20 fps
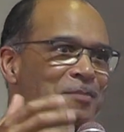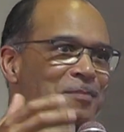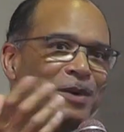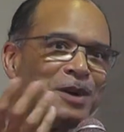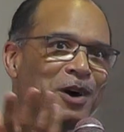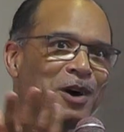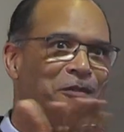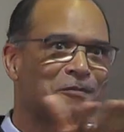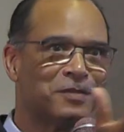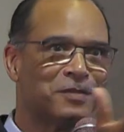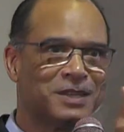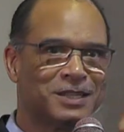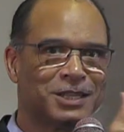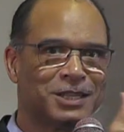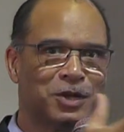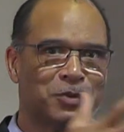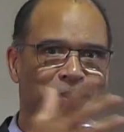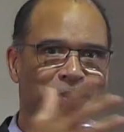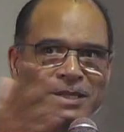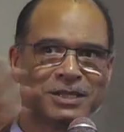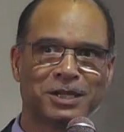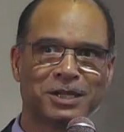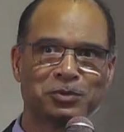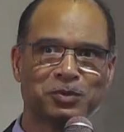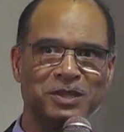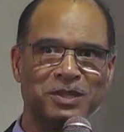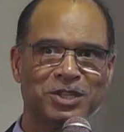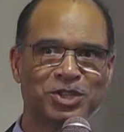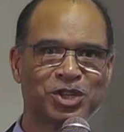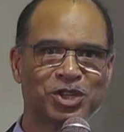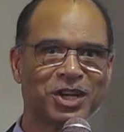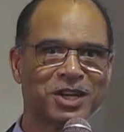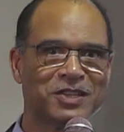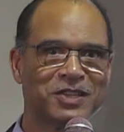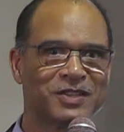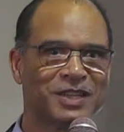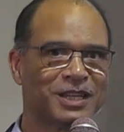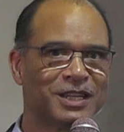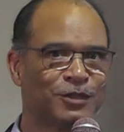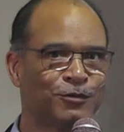but obviously we sit with a
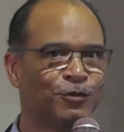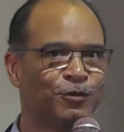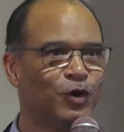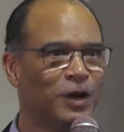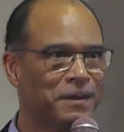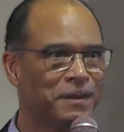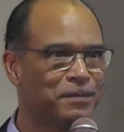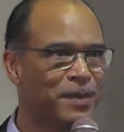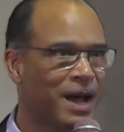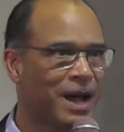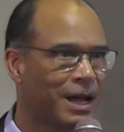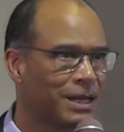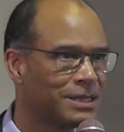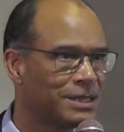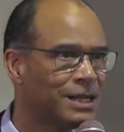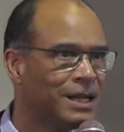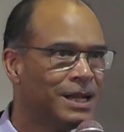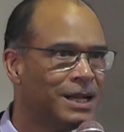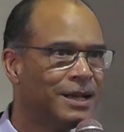church that is fully packed.